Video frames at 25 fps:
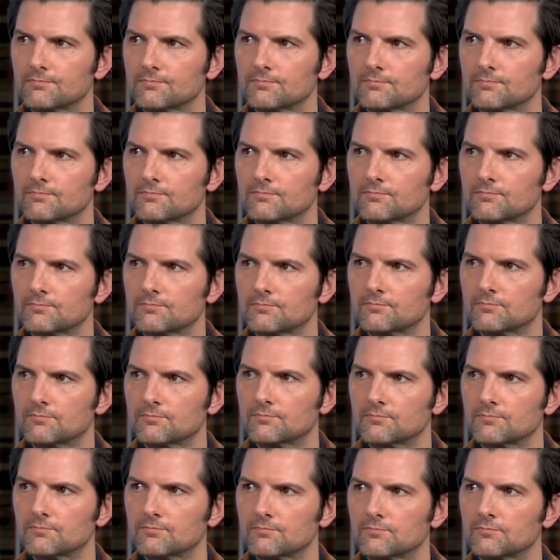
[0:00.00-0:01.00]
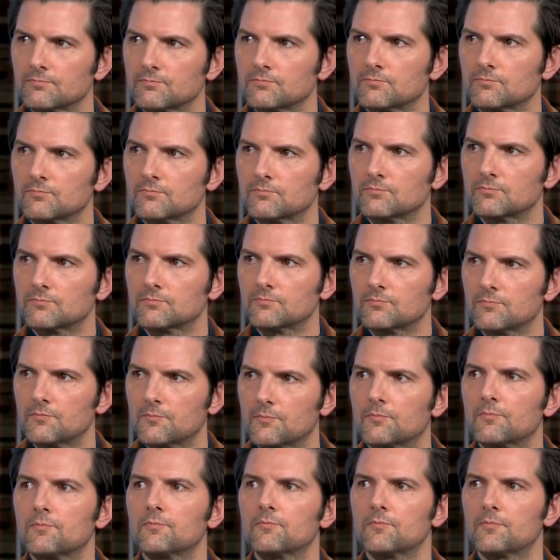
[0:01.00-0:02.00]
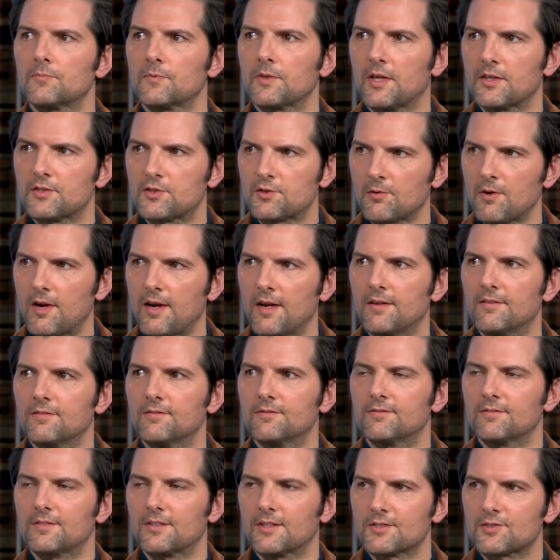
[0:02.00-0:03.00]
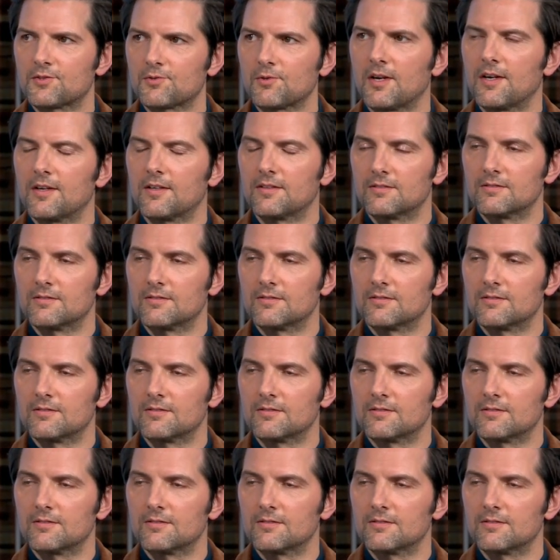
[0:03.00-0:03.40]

to see your new hairstyle. And there's a whole conversation right. about right. this.